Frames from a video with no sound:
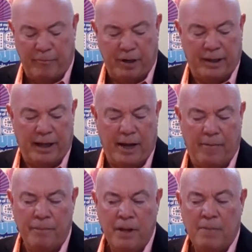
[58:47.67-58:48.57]
right now,
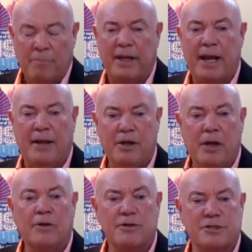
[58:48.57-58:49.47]
but he had a
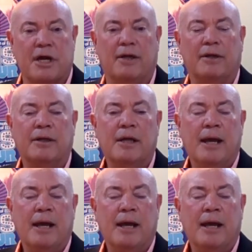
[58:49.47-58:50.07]
younger son,